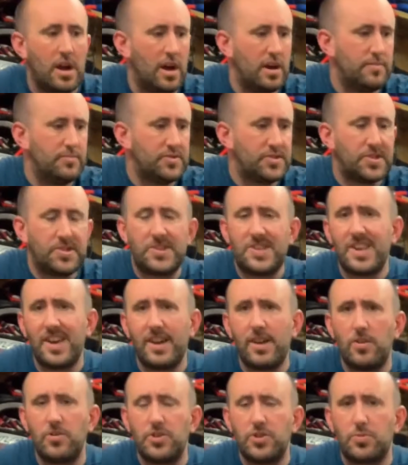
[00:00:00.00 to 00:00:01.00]
So today
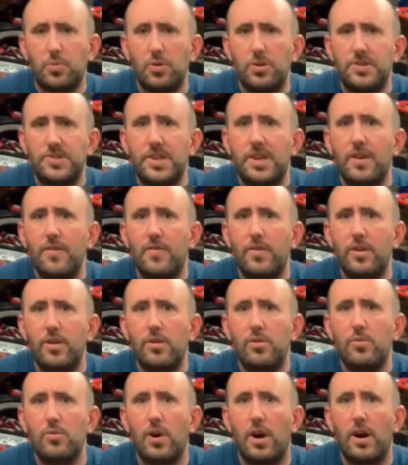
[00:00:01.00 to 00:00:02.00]
I just wanted to give
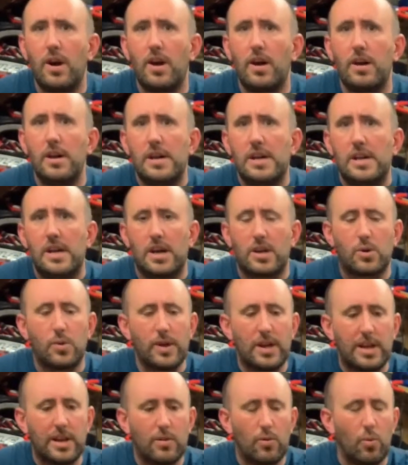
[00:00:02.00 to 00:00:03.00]
you a quick
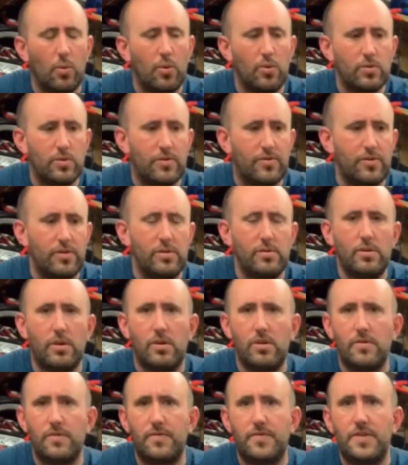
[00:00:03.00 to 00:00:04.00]
little walkthrough
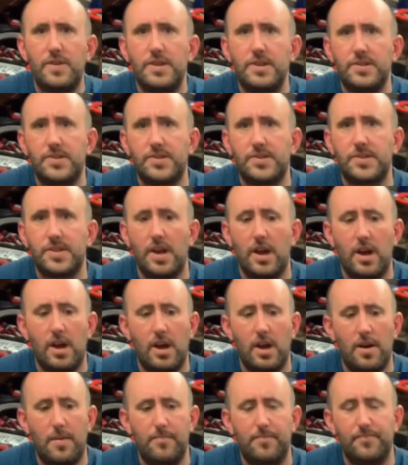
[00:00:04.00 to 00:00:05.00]
of this
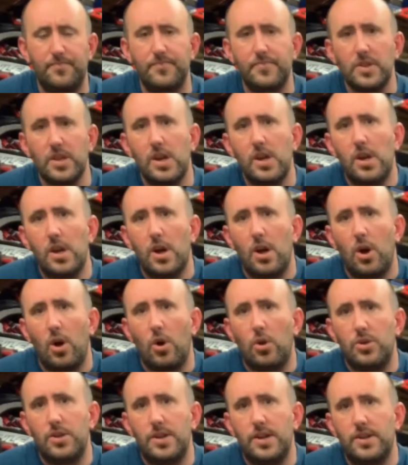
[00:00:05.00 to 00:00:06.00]

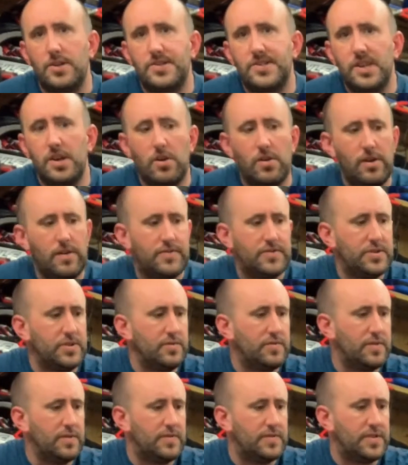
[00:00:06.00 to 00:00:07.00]
Honda CRF
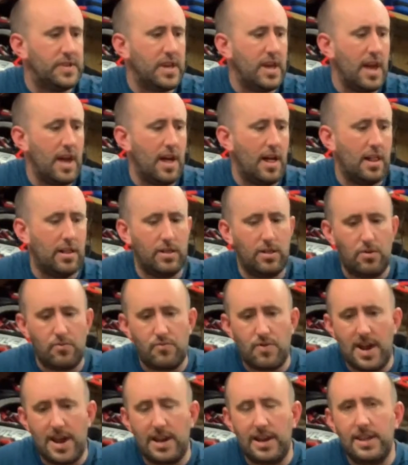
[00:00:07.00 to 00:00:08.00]
250L
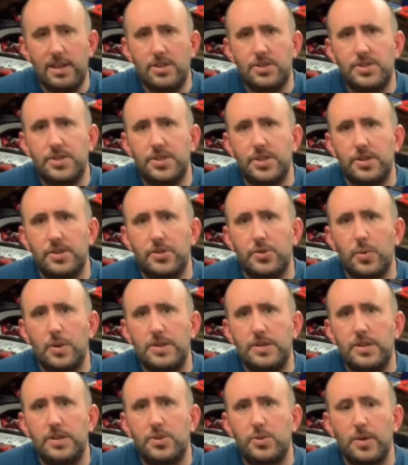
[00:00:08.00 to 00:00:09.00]
Rally. This is a
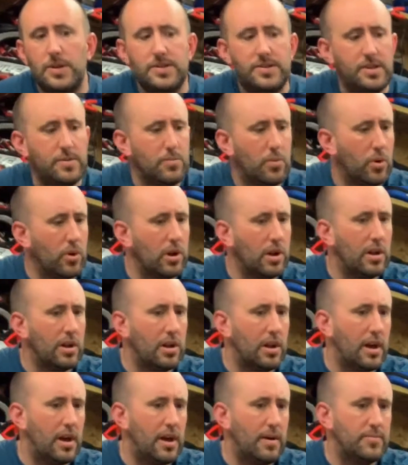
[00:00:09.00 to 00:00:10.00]
2020 model.
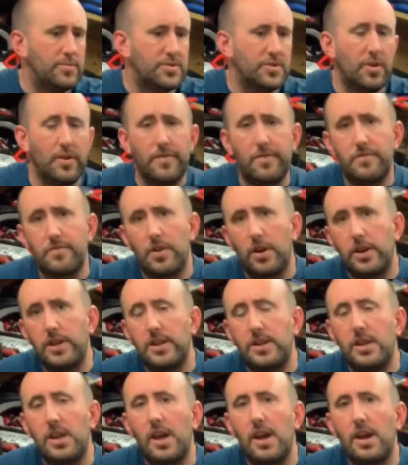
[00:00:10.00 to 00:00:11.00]
It's not even run
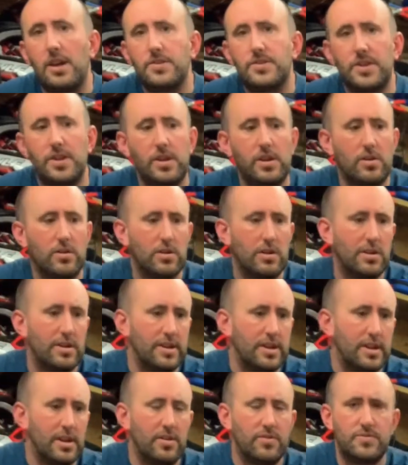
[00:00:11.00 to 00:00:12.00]
in yet. It's only got
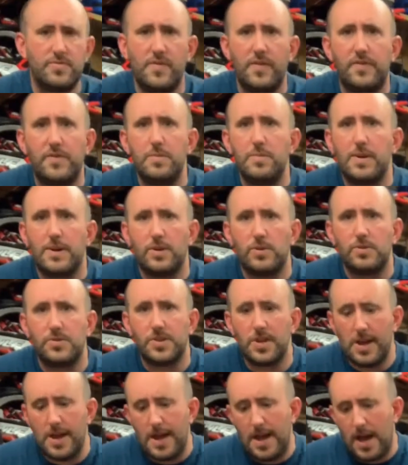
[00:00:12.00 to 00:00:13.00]
like 150 miles
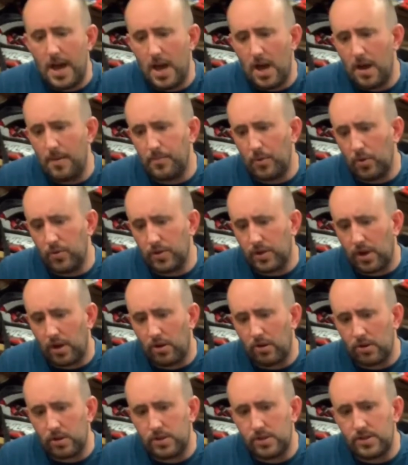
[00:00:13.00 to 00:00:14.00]
on the
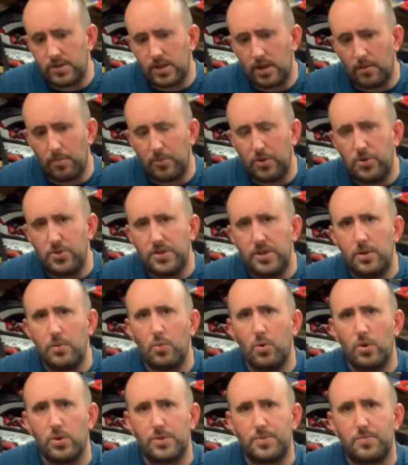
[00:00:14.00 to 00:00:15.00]
clock. This little beauty
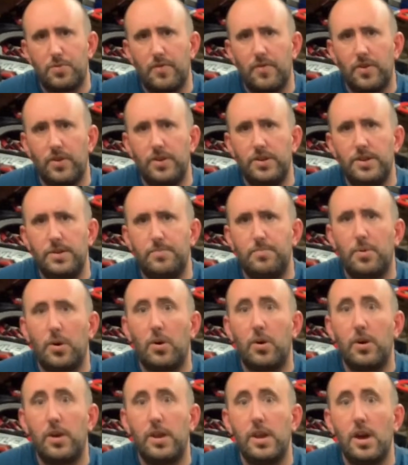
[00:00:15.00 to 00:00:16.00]
was provided
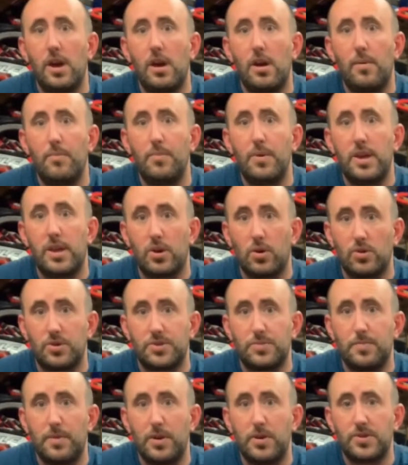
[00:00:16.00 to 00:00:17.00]
by Ecosse
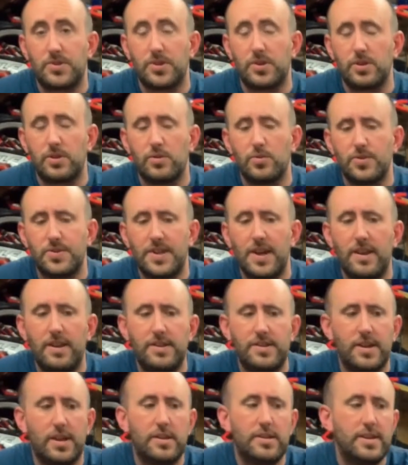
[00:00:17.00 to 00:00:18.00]
motorcycles down in
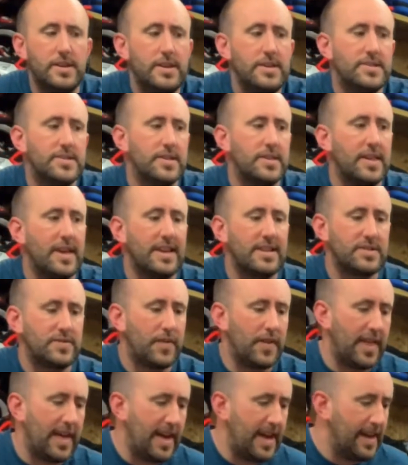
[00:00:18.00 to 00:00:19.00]
Dundee, so thanks for
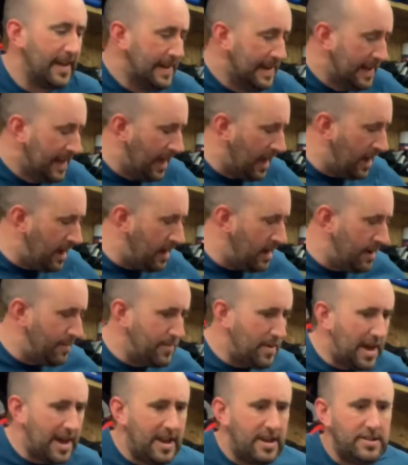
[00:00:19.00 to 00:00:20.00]
that.
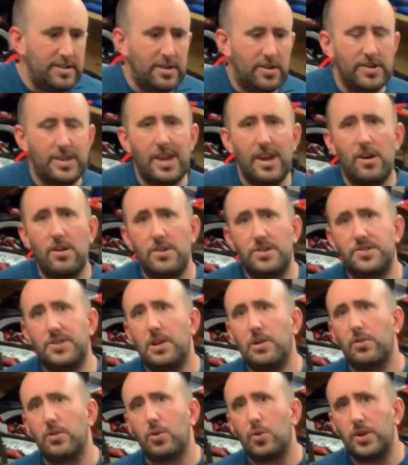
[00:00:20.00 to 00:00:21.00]
And I get asked a
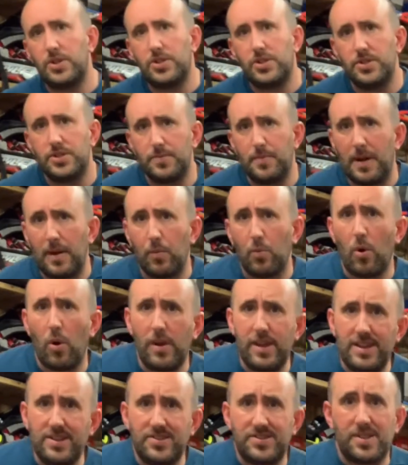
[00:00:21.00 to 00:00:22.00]
lot of questions about what
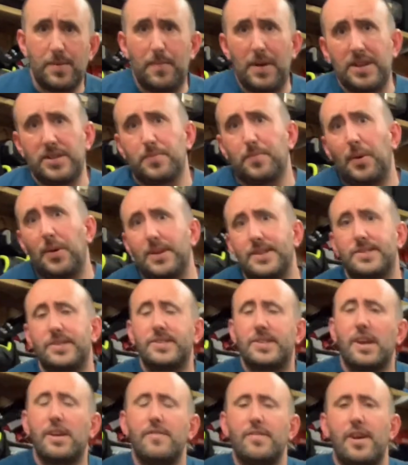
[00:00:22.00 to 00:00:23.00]
is the best bike to
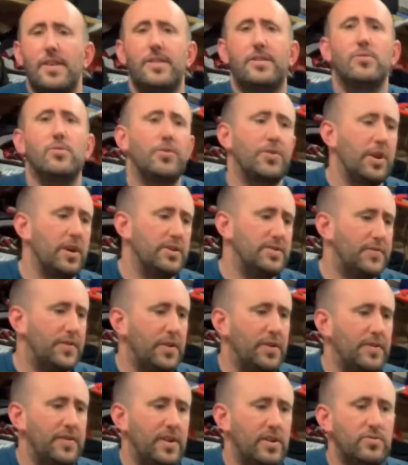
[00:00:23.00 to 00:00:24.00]
take around the North Coast
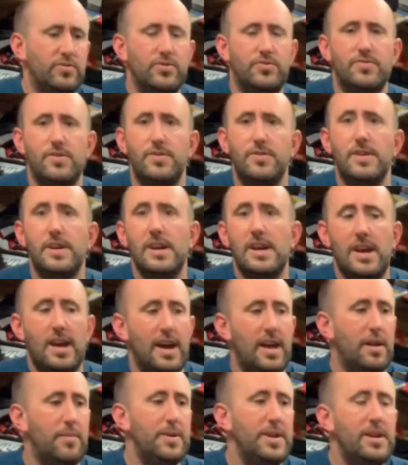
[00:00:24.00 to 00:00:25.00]
500 route.
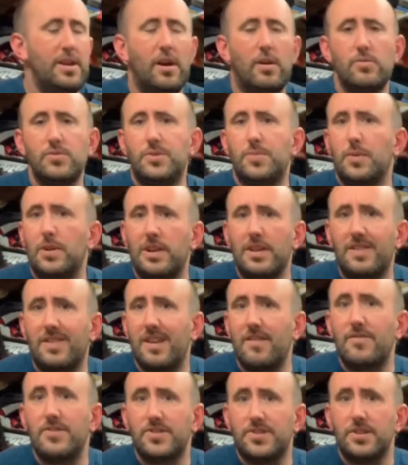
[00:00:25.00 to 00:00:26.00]
And I mean, ultimately,
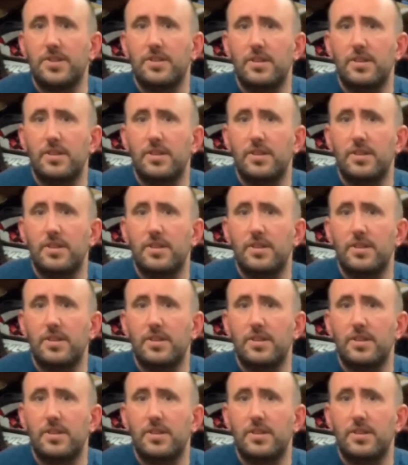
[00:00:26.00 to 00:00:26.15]
there isn't